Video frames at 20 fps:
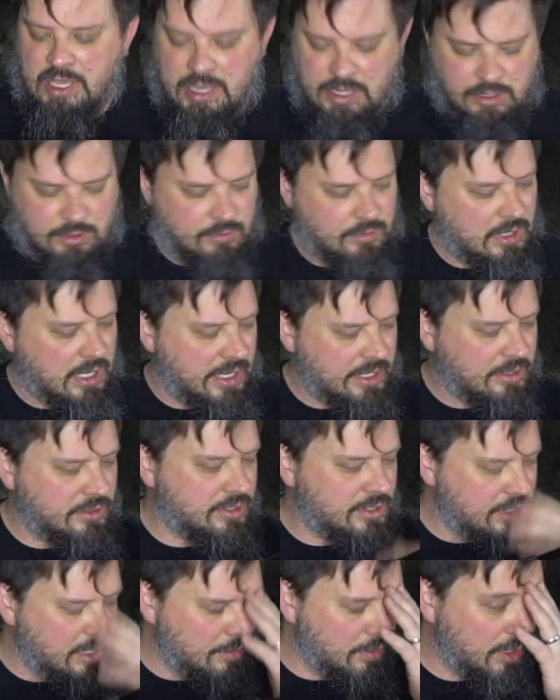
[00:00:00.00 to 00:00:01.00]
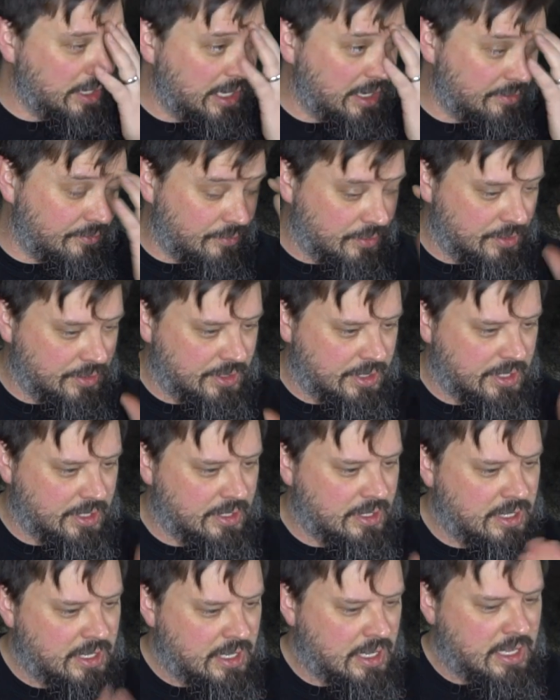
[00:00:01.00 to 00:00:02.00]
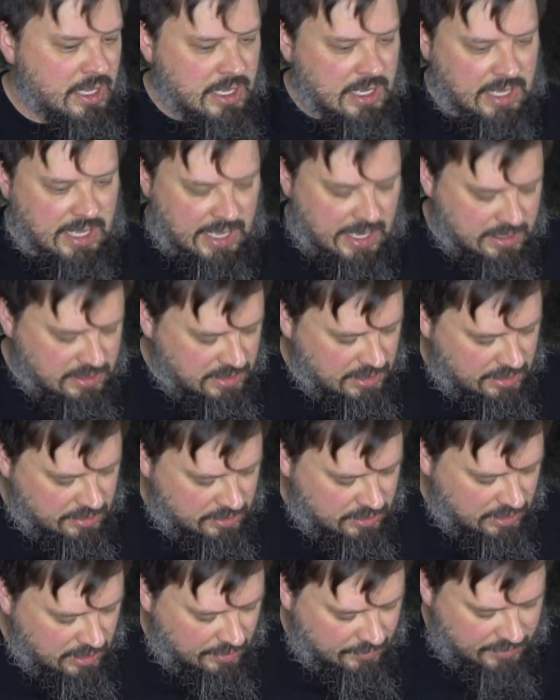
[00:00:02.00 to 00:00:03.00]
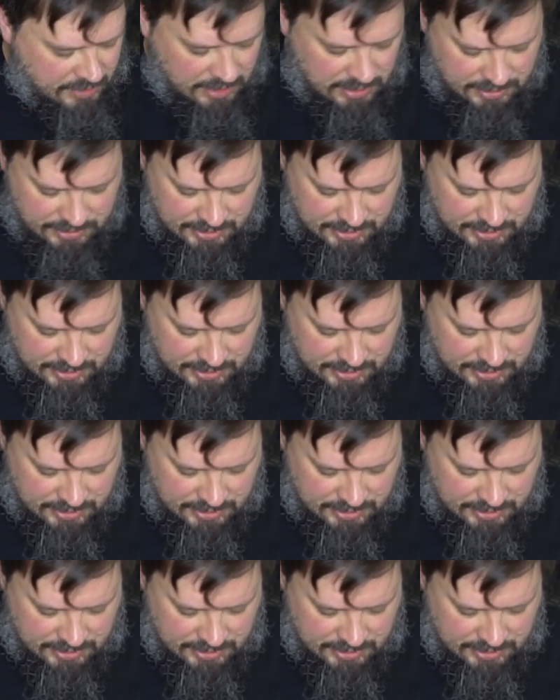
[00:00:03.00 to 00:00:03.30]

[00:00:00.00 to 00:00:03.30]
I could double out for the gas airsoft shell